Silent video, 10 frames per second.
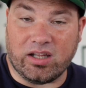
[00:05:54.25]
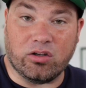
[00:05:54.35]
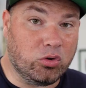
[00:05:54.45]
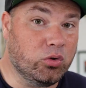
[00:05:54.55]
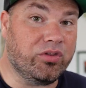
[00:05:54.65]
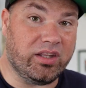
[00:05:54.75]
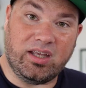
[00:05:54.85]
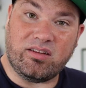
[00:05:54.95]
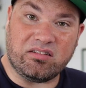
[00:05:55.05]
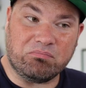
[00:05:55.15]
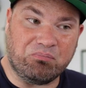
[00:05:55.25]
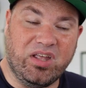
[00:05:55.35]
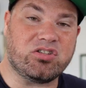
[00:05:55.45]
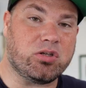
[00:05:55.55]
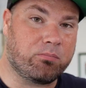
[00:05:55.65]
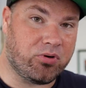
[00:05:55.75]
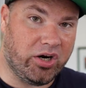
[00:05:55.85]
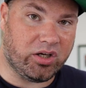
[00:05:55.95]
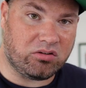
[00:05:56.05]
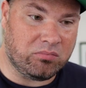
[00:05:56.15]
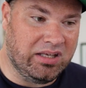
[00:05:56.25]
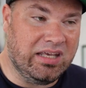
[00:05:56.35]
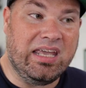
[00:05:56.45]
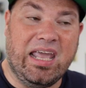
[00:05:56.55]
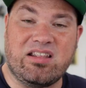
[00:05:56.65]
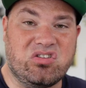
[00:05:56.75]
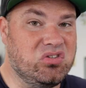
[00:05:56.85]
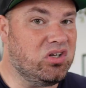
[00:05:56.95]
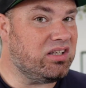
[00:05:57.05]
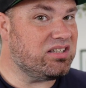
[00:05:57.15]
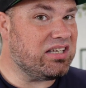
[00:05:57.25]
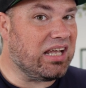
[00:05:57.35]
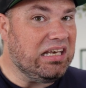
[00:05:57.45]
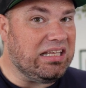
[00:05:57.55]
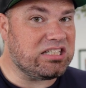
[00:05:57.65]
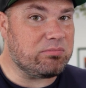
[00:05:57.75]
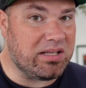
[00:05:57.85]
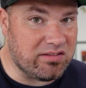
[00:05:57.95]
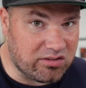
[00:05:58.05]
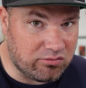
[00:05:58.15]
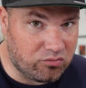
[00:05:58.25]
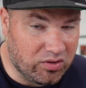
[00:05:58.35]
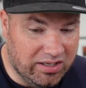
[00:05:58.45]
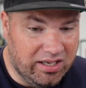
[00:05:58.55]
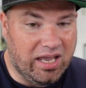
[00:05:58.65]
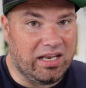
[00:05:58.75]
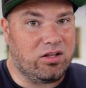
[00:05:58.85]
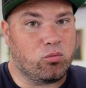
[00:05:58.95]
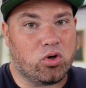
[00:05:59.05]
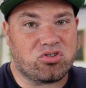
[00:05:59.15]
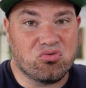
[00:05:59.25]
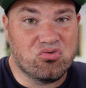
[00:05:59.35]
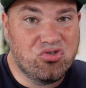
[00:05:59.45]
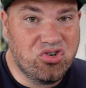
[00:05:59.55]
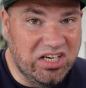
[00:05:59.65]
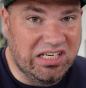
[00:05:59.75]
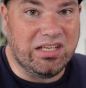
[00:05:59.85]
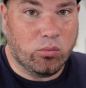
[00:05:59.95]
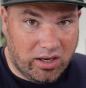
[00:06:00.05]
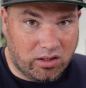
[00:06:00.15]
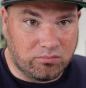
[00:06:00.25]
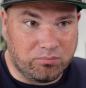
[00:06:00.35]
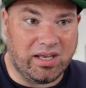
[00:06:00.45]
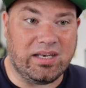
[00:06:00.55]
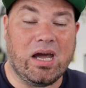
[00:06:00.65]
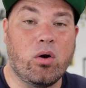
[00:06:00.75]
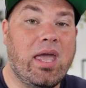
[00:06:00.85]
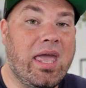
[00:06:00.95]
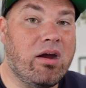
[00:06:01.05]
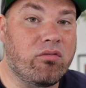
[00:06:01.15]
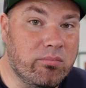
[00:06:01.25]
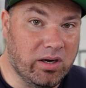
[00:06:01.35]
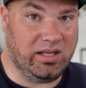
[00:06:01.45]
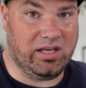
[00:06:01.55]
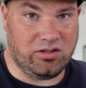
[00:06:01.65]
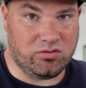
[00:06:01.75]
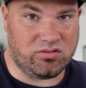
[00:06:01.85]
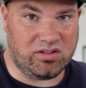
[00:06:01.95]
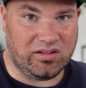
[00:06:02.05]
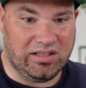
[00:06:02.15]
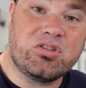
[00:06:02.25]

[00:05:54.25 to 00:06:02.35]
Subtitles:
And the cool thing is, it's a product. It's not exactly expensive, and it works really well. And now everybody can use it.